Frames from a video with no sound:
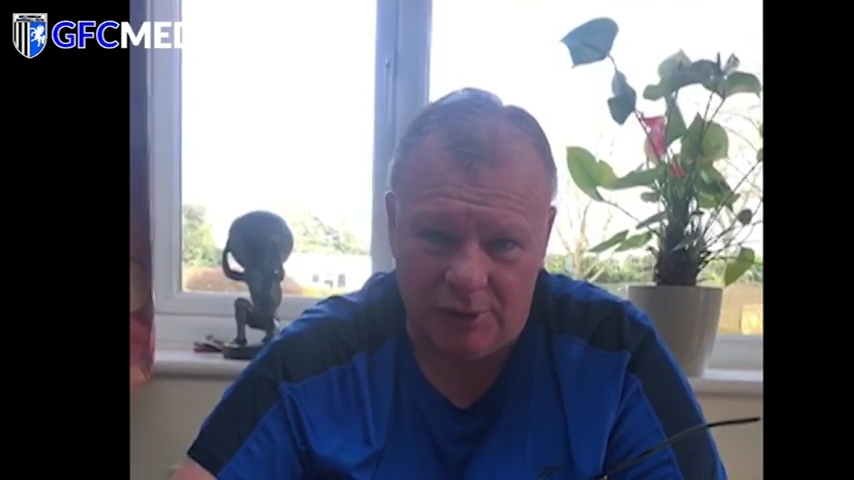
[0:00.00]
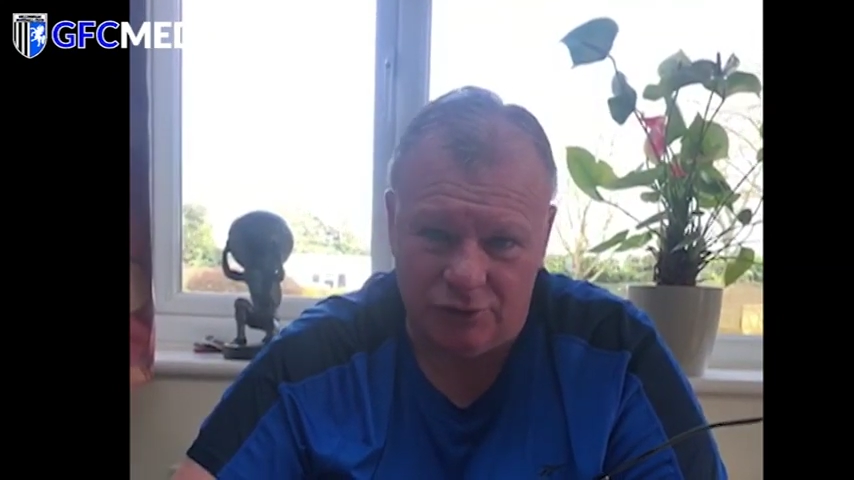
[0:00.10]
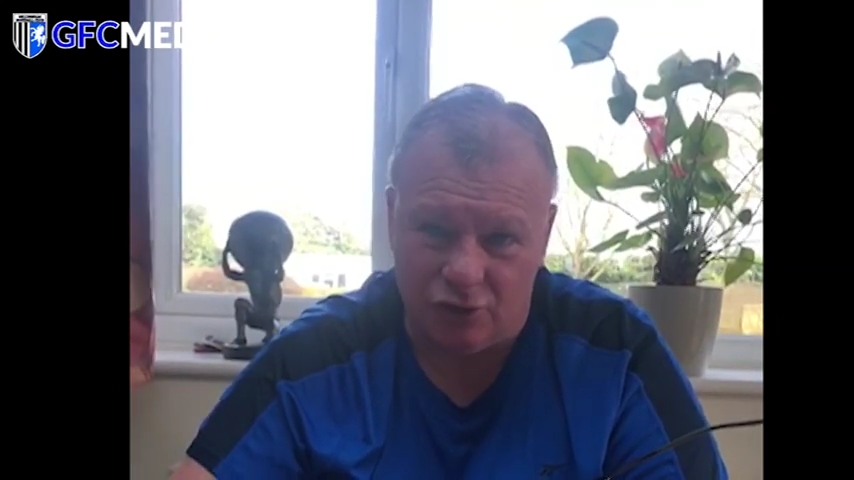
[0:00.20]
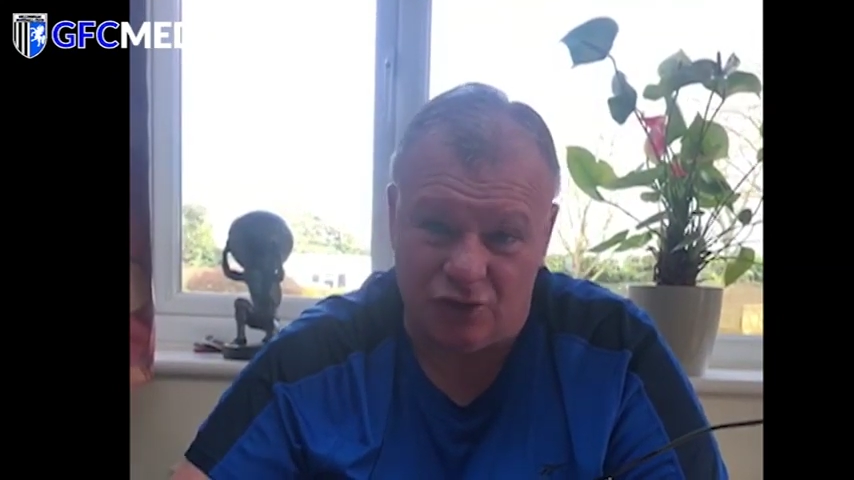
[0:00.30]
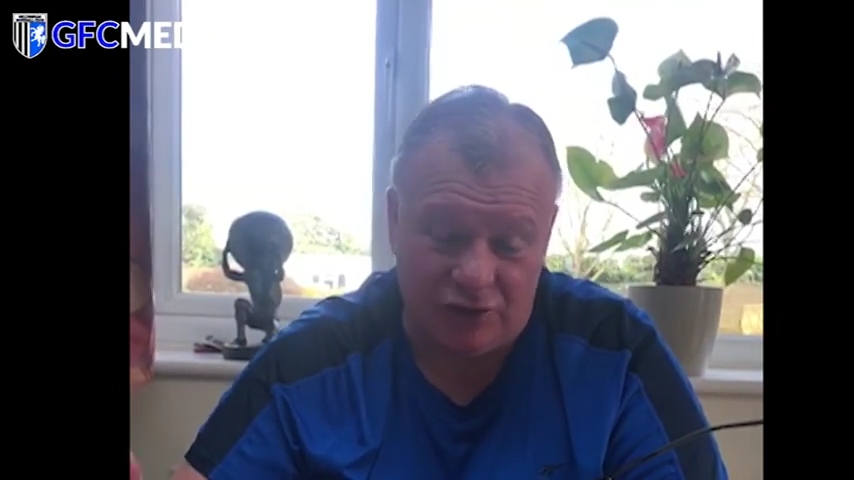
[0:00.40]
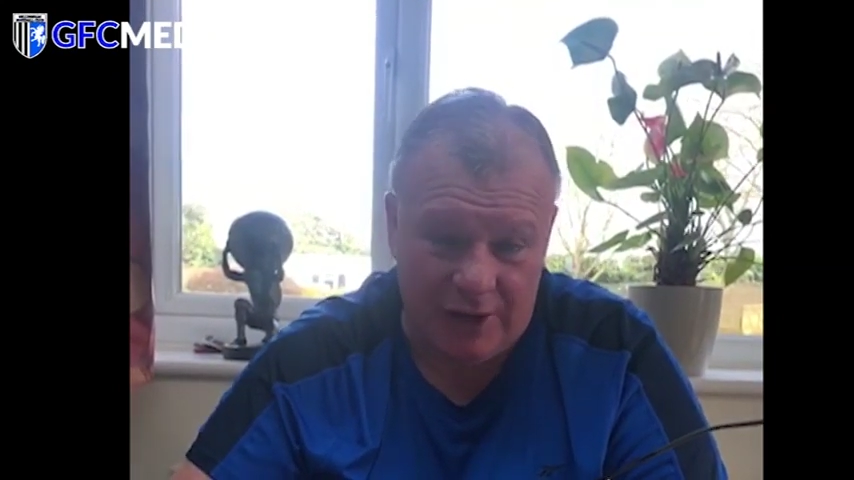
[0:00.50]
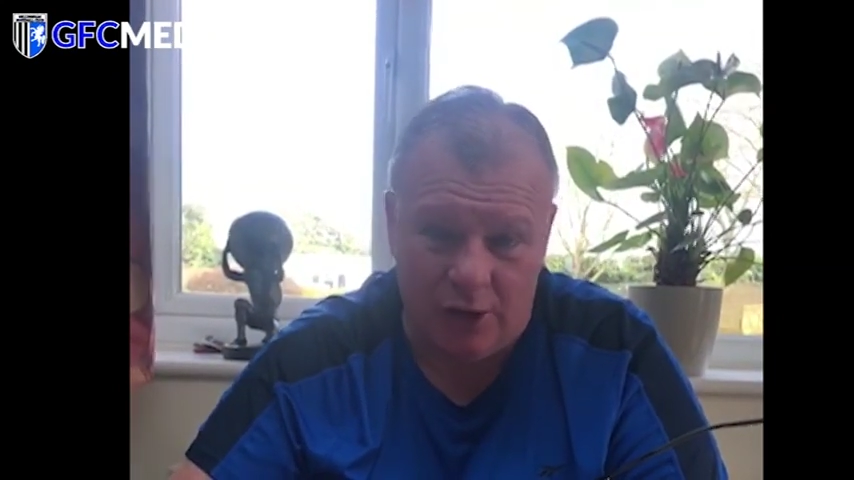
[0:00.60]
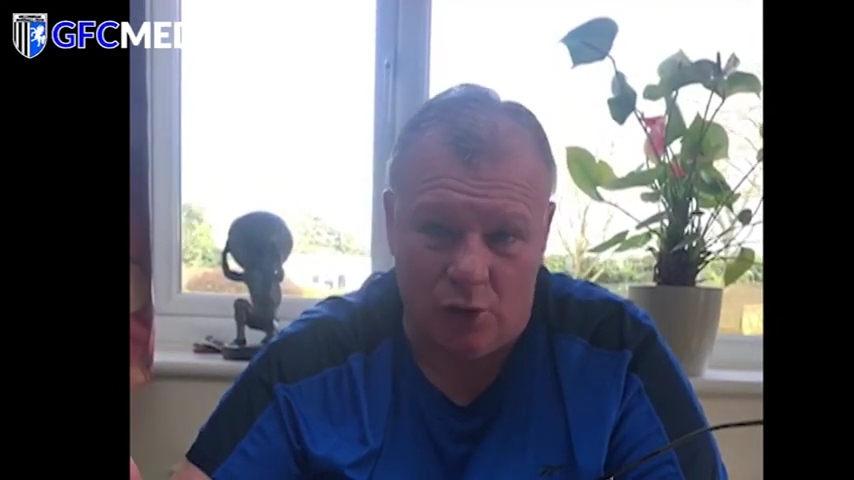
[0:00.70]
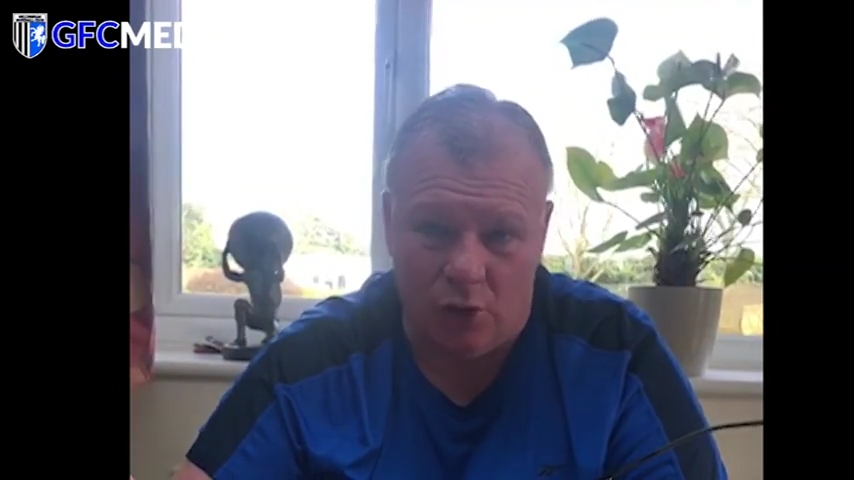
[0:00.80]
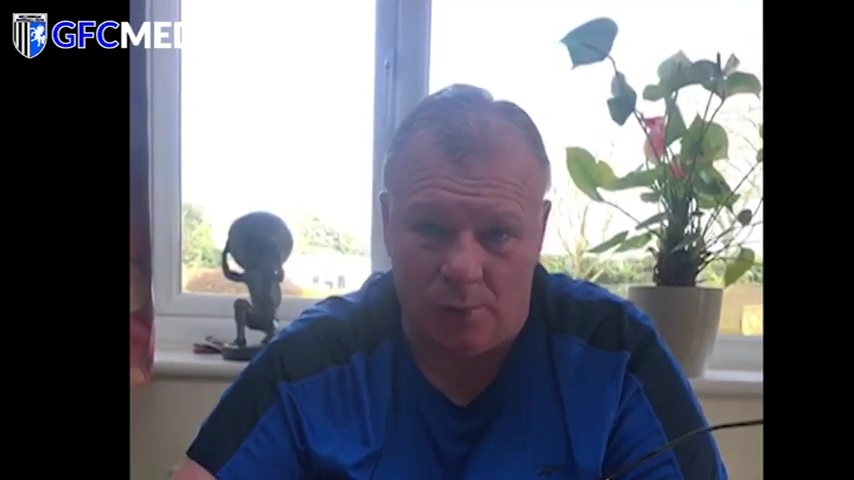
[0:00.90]
So stay
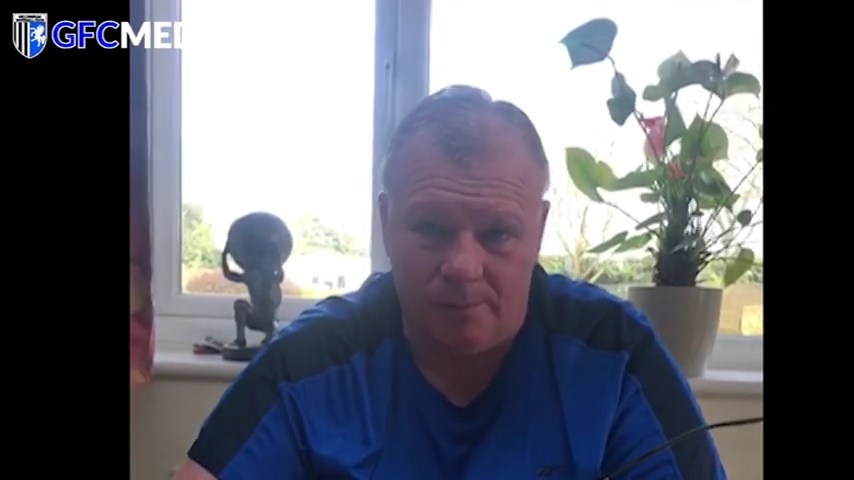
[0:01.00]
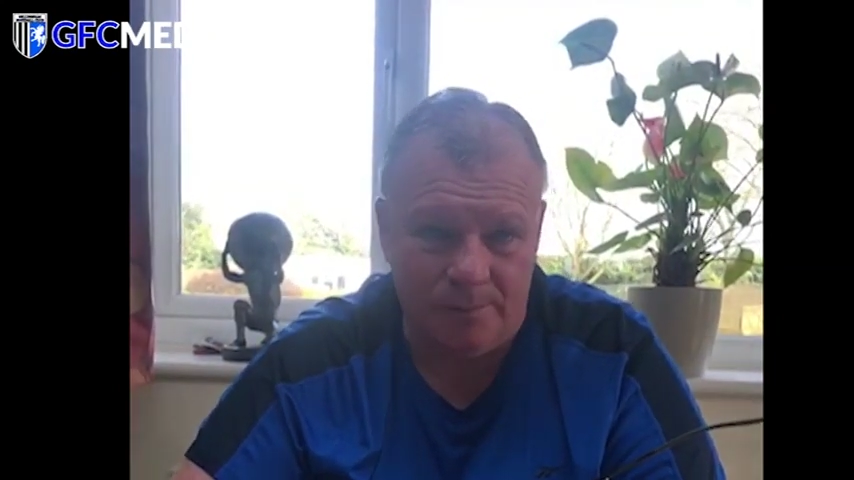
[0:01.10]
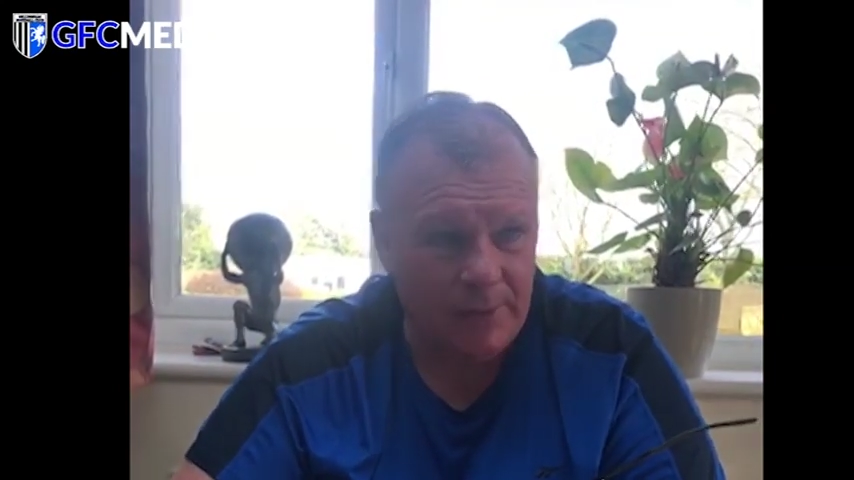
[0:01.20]
at home.